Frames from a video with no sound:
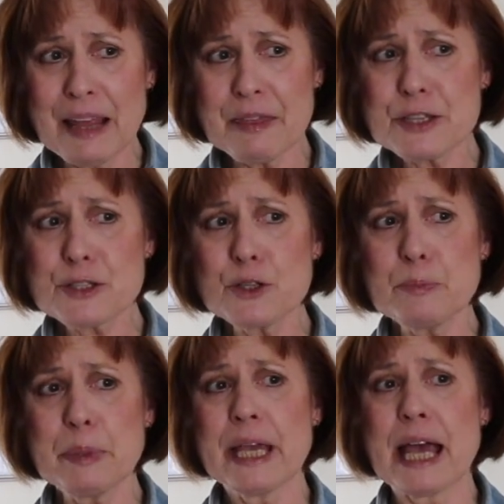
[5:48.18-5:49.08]
This could
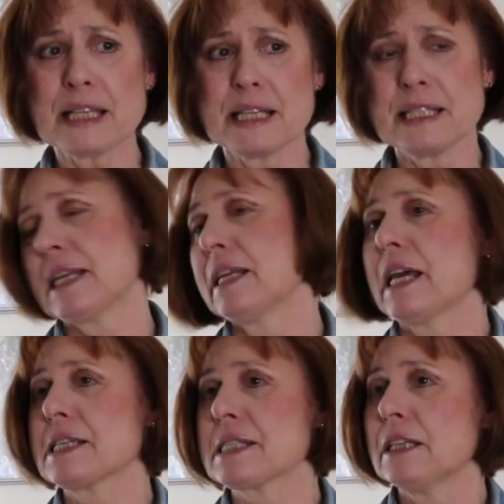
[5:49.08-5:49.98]
be, as I said, a
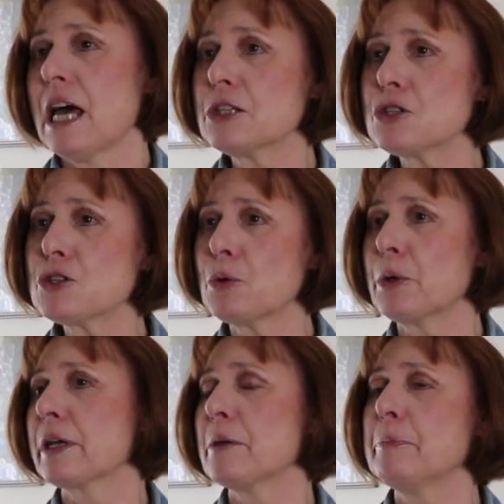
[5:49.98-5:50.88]
nice lunch,
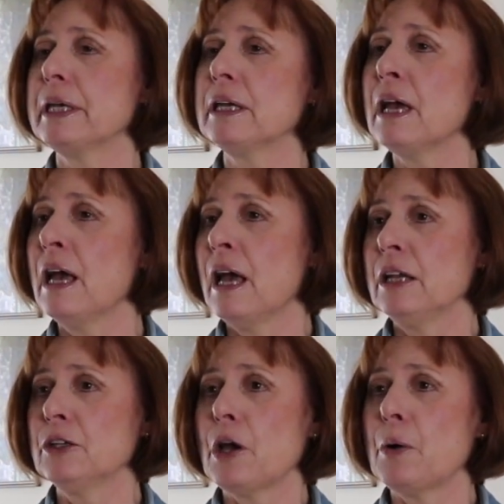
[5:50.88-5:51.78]
or it could be,
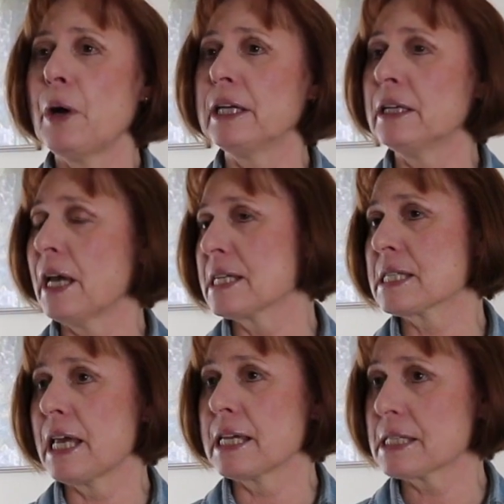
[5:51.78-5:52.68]
you know, a
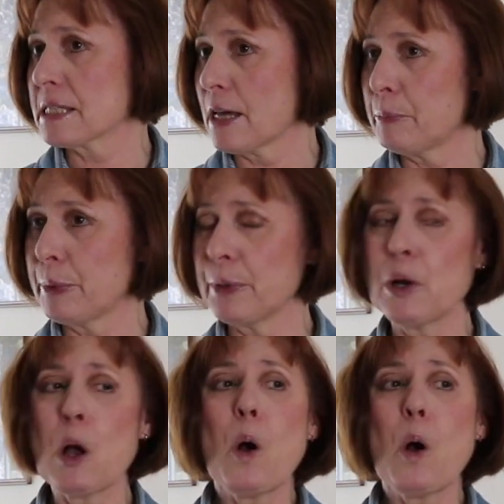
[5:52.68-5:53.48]
nice light supper.